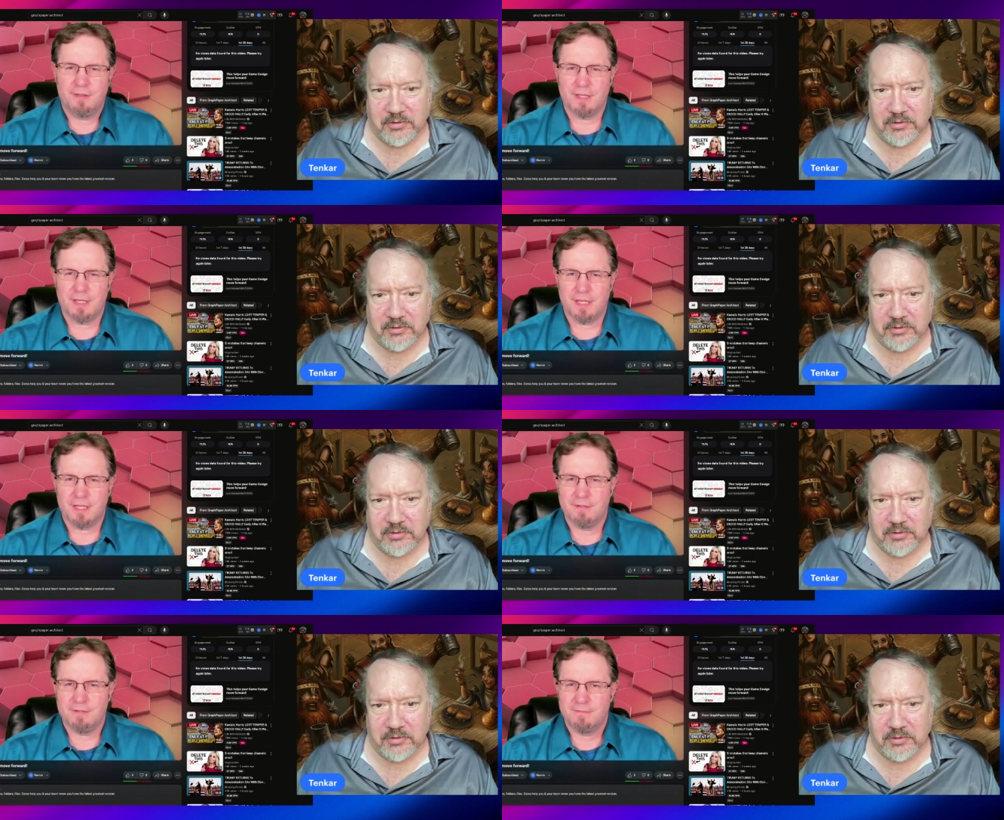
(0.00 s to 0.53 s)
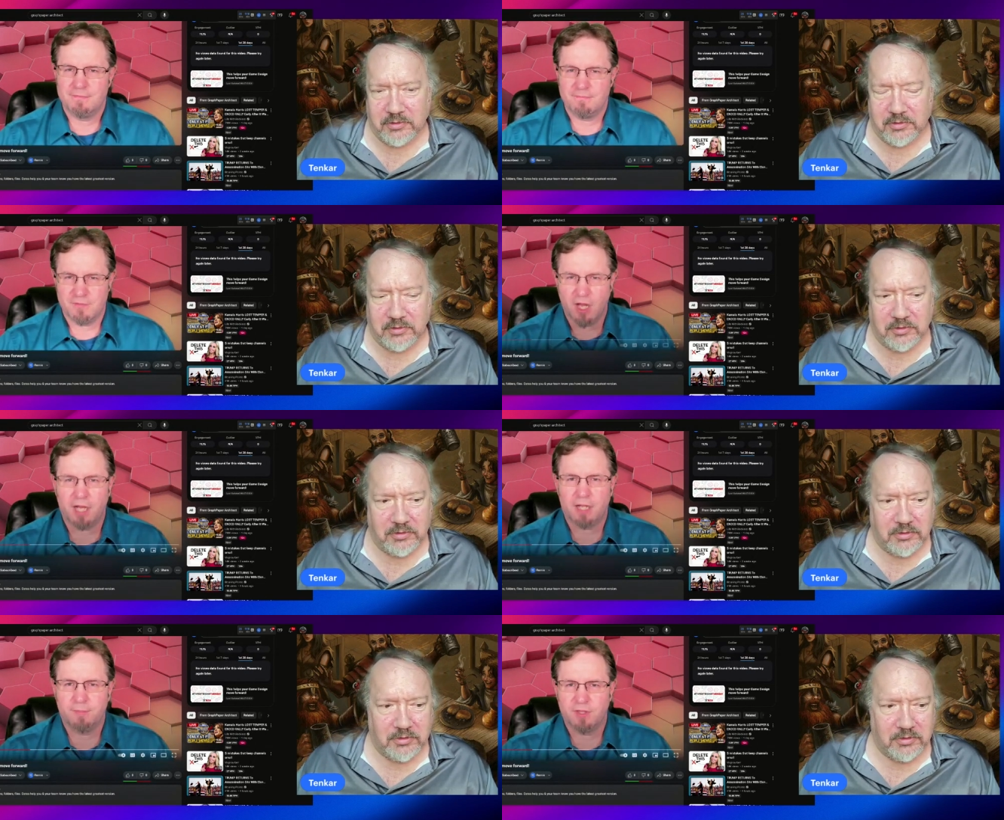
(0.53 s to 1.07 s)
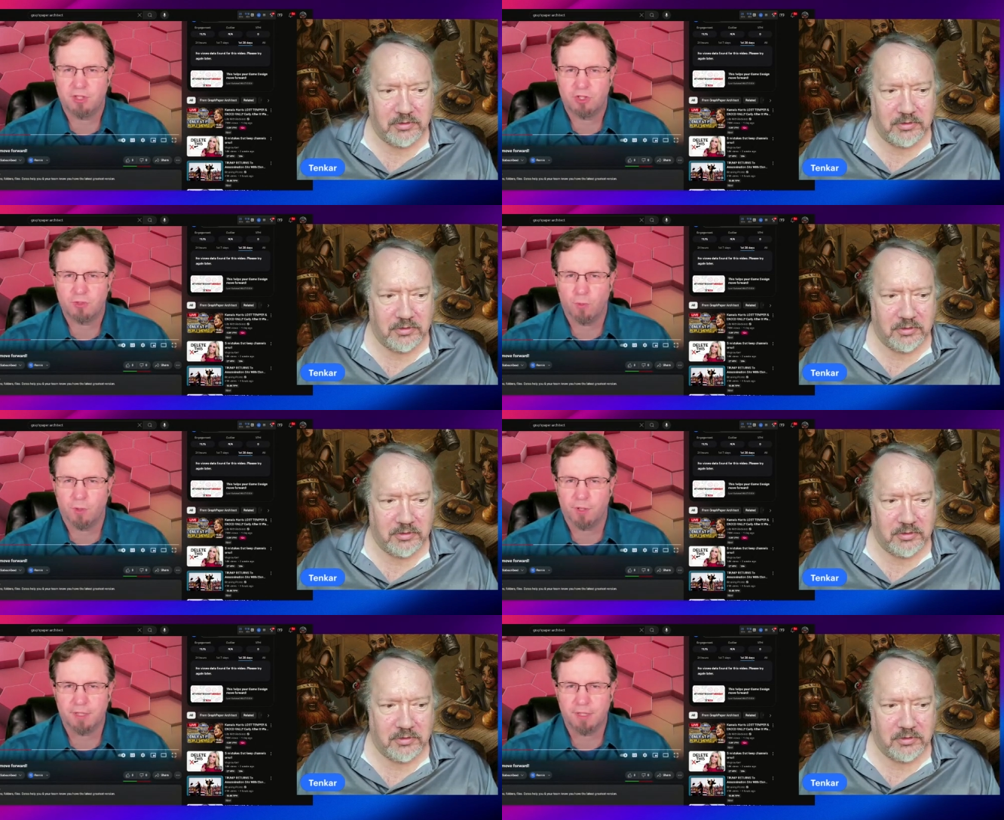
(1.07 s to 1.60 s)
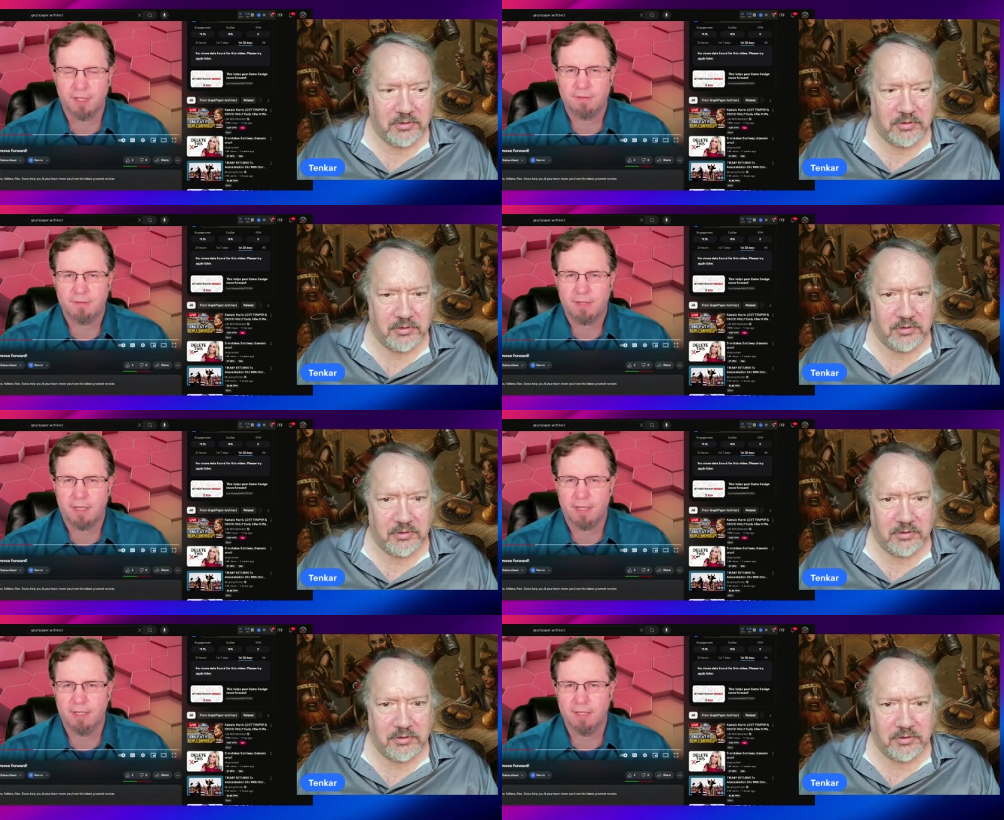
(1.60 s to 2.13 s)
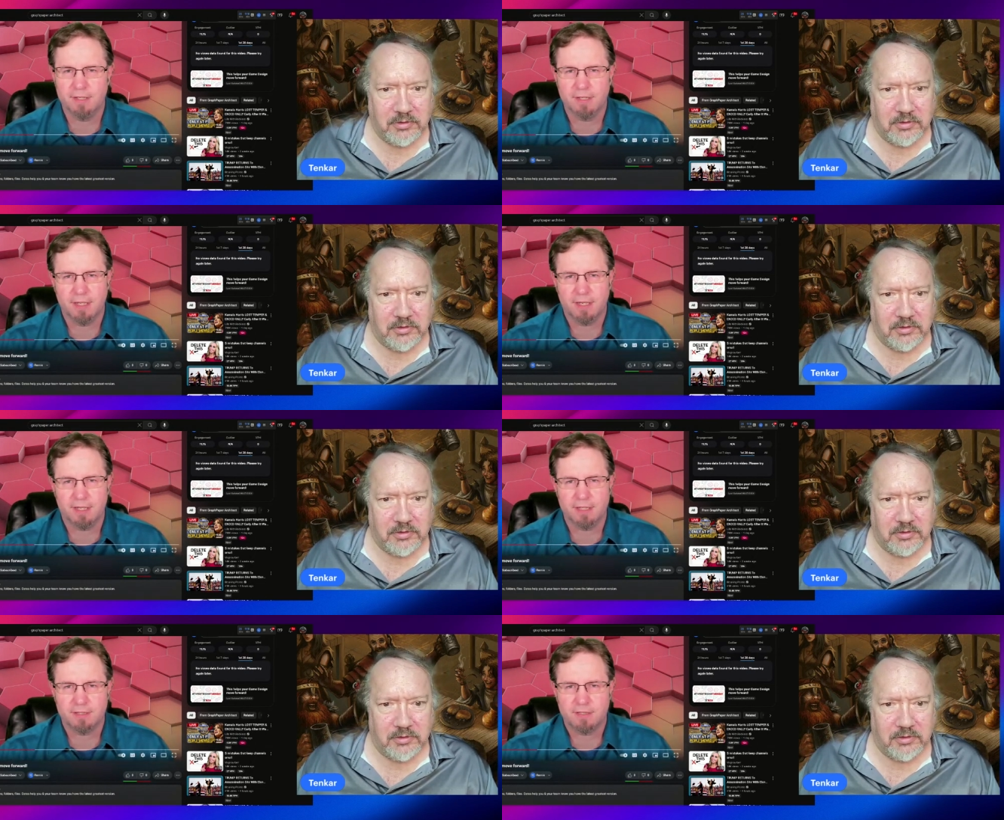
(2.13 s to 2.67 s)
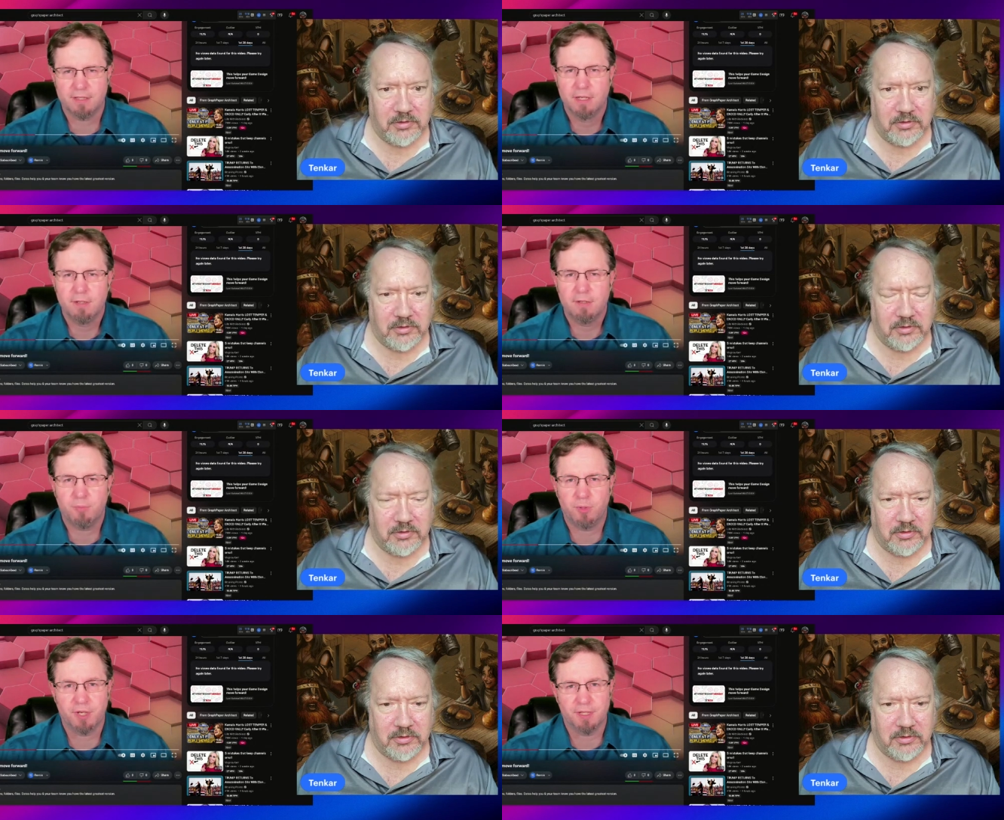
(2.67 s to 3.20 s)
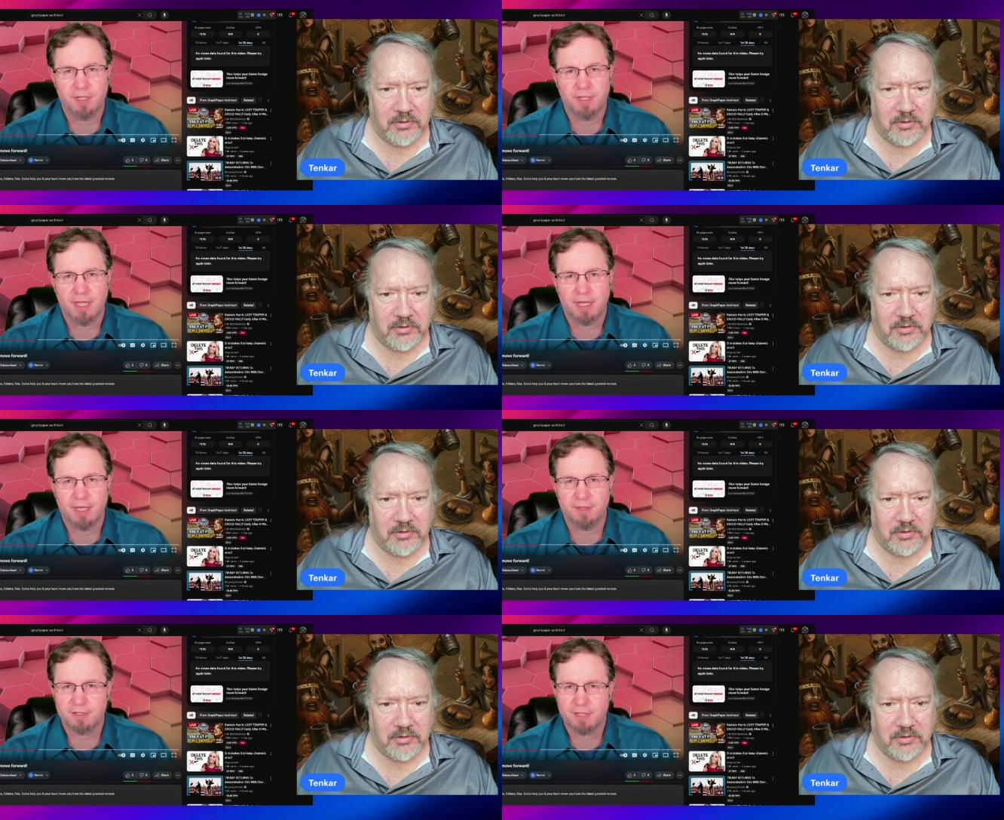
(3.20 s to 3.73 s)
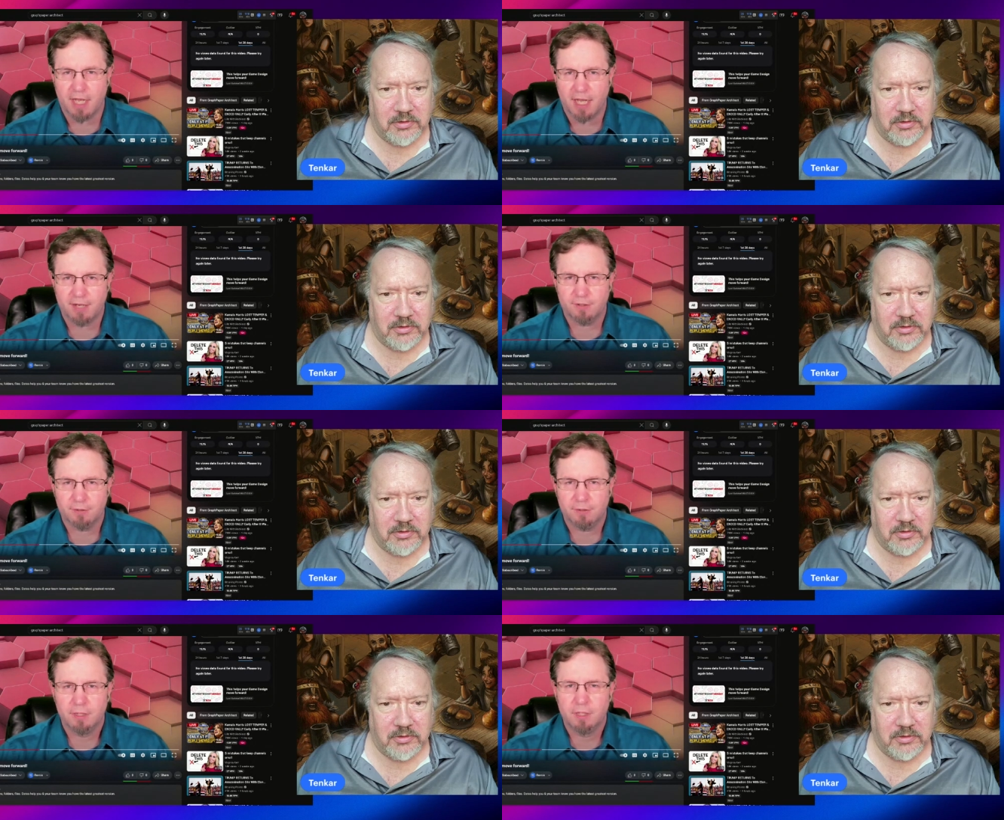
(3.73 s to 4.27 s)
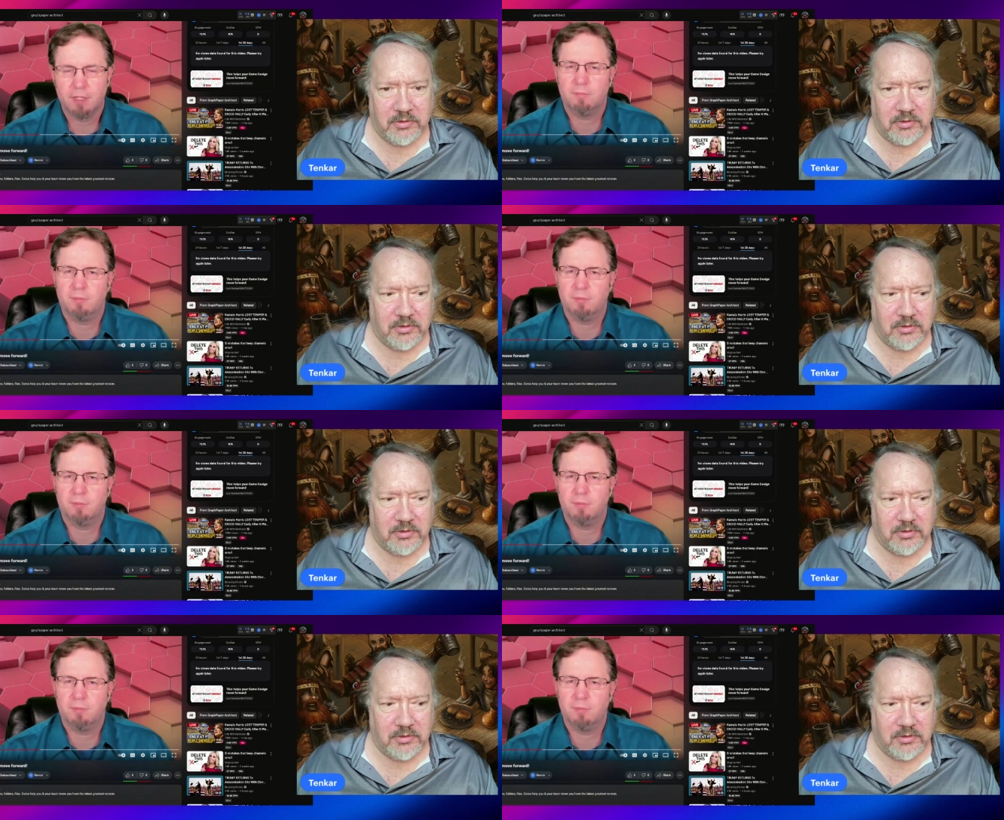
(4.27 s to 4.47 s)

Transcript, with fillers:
Speaker 1: the document that you're working in, and that is putting the date in the title,